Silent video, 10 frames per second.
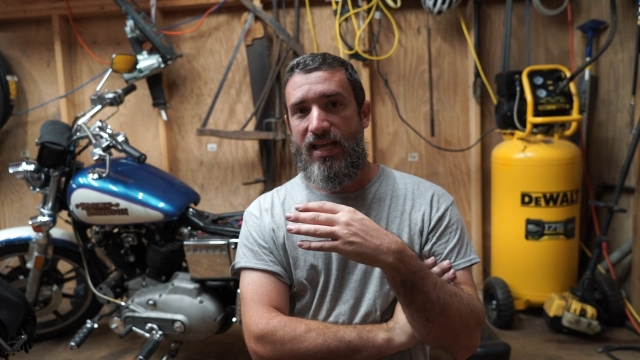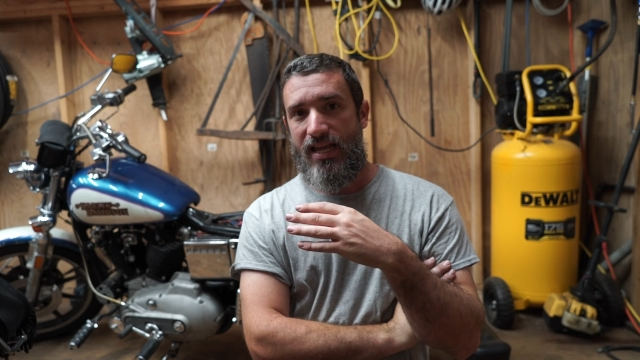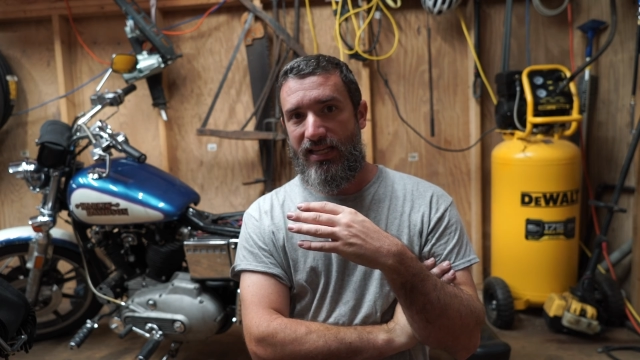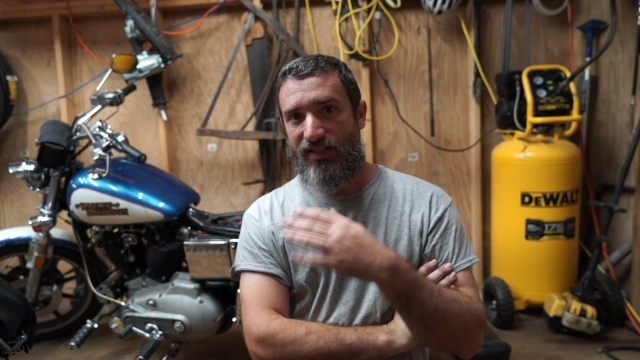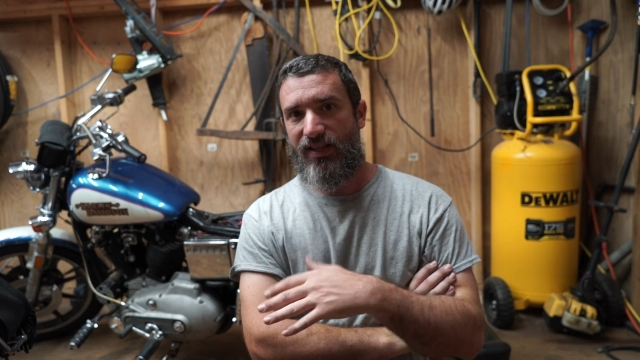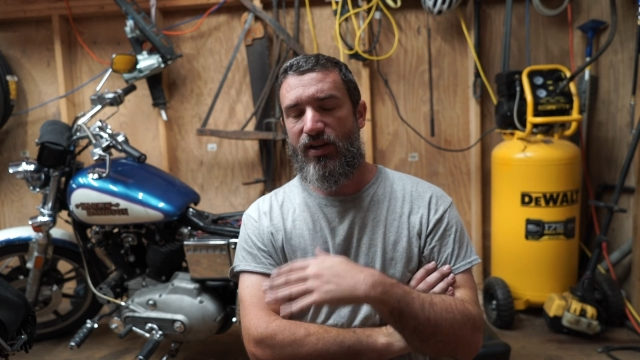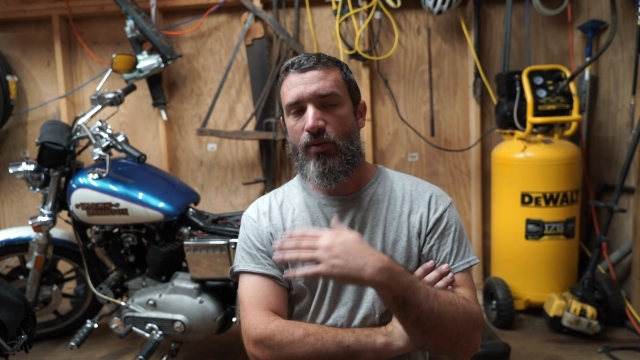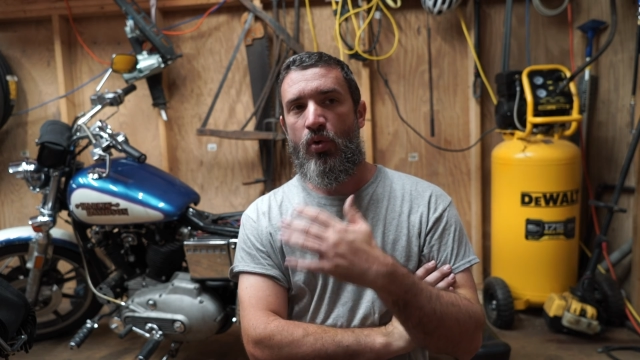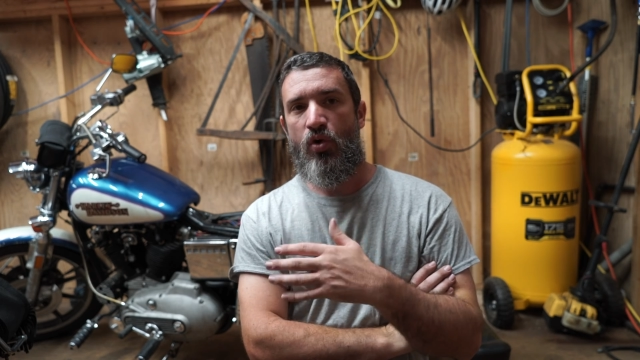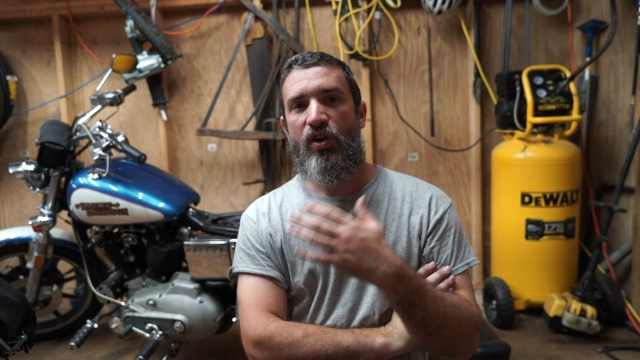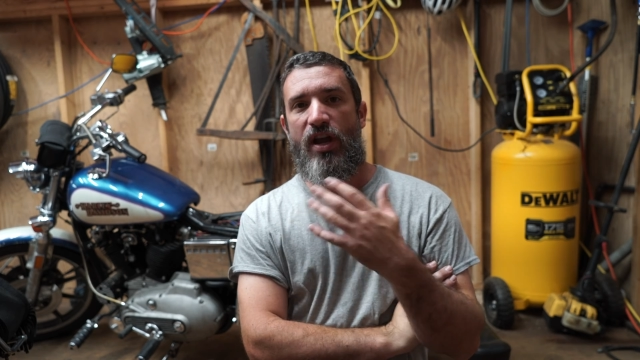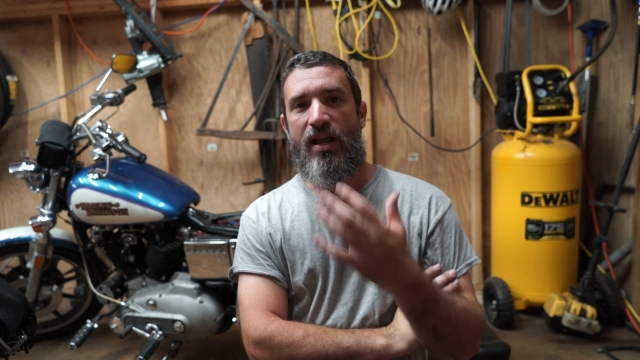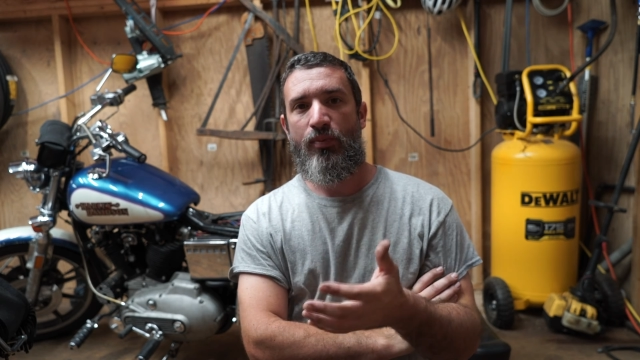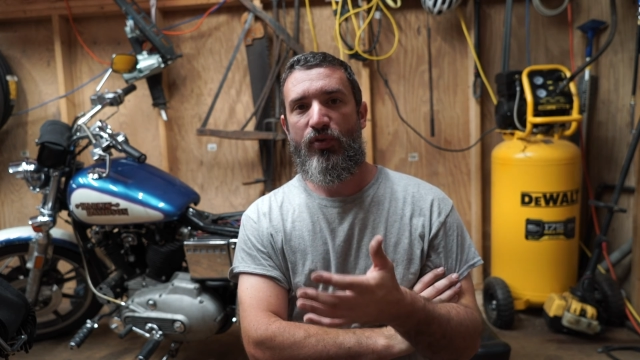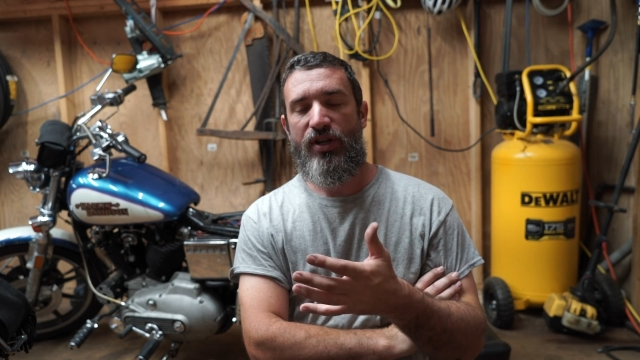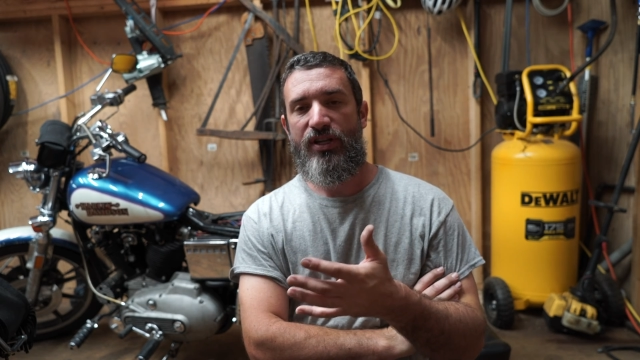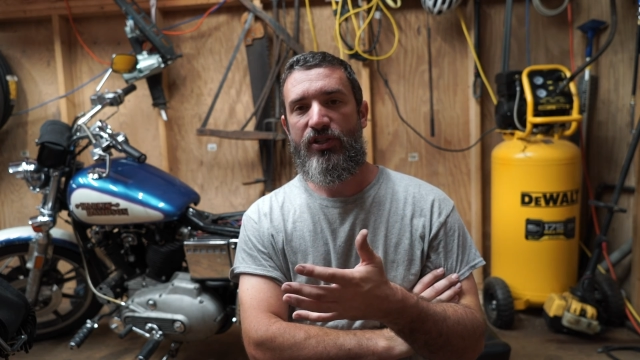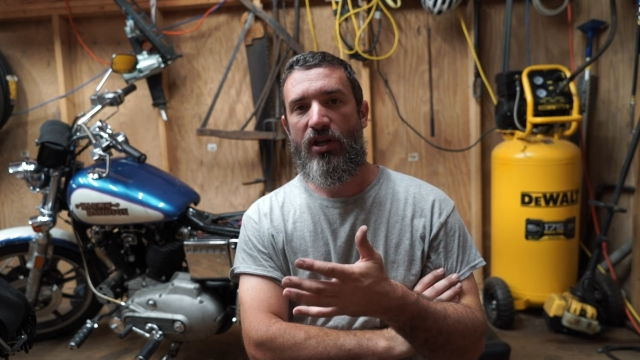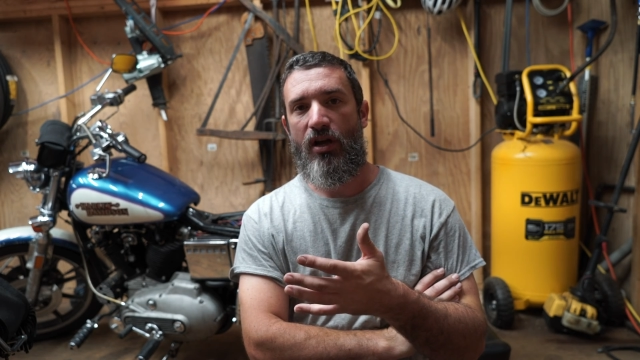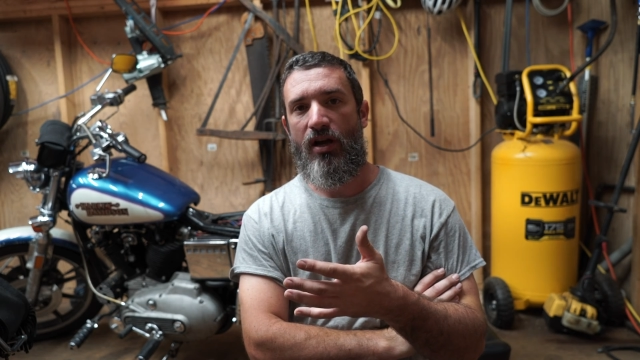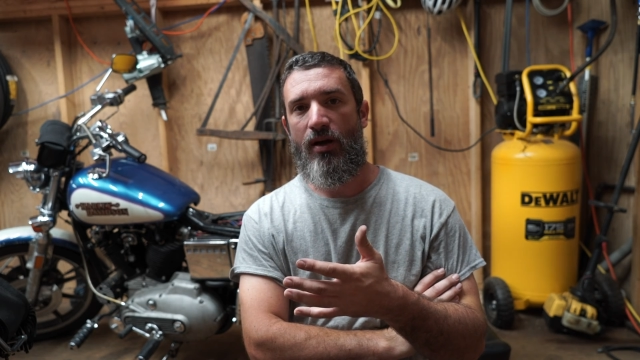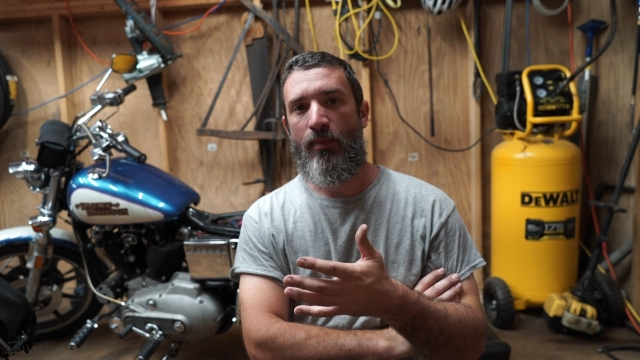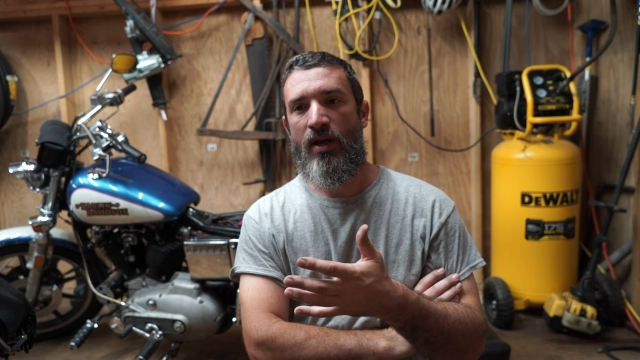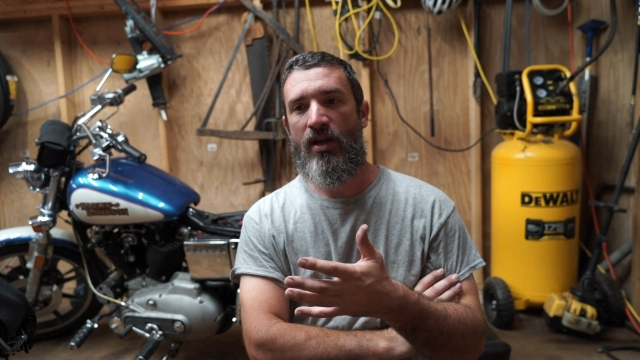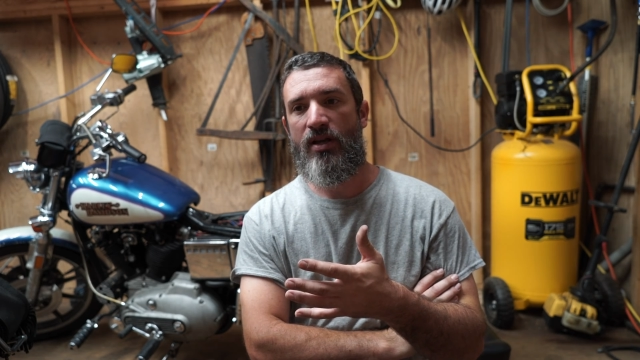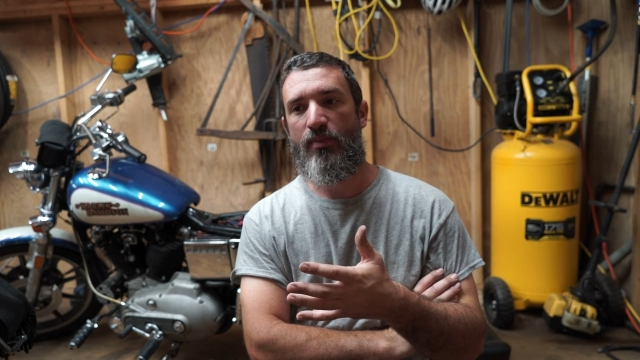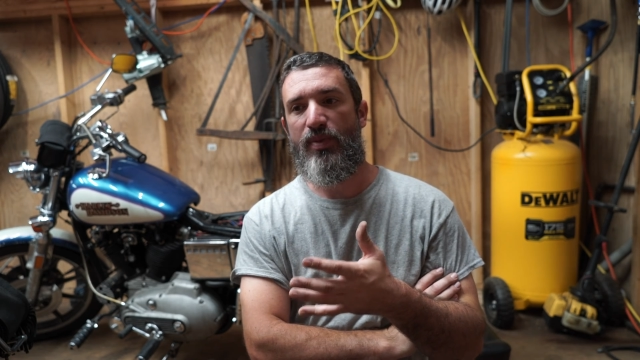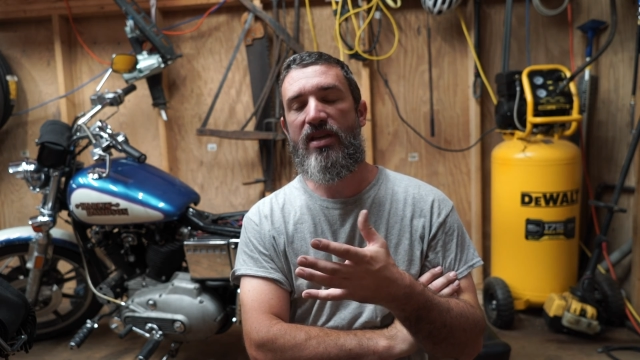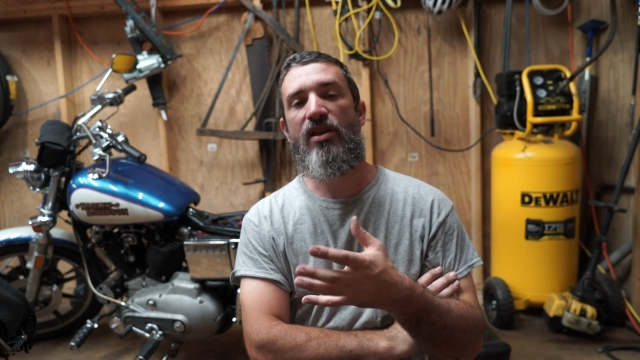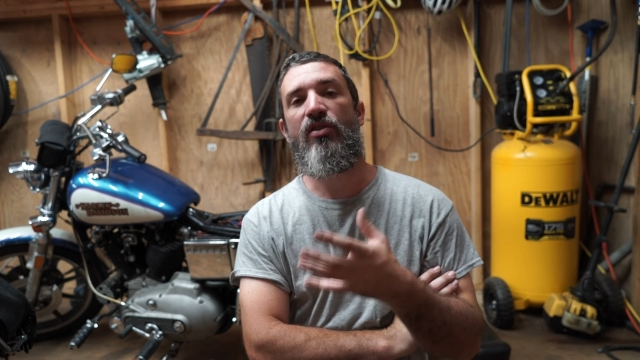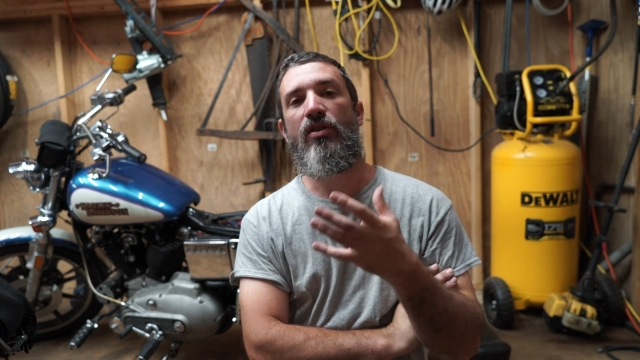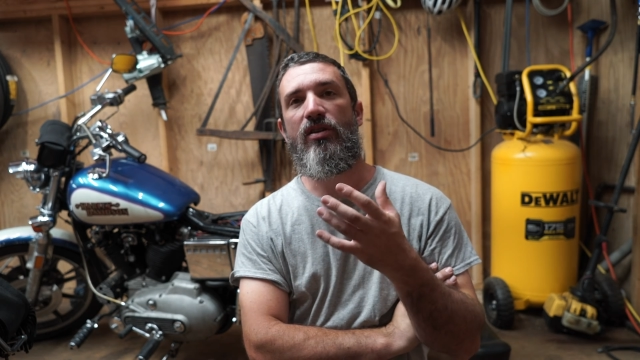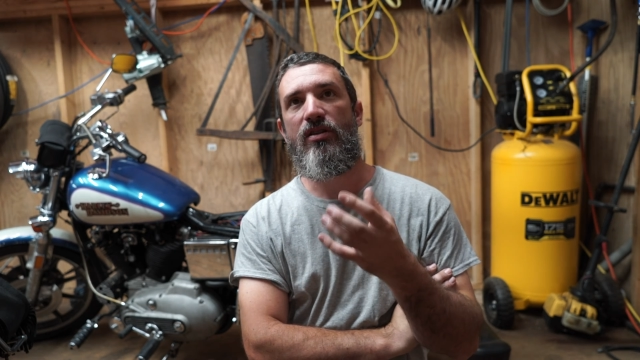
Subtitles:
is there more amperage being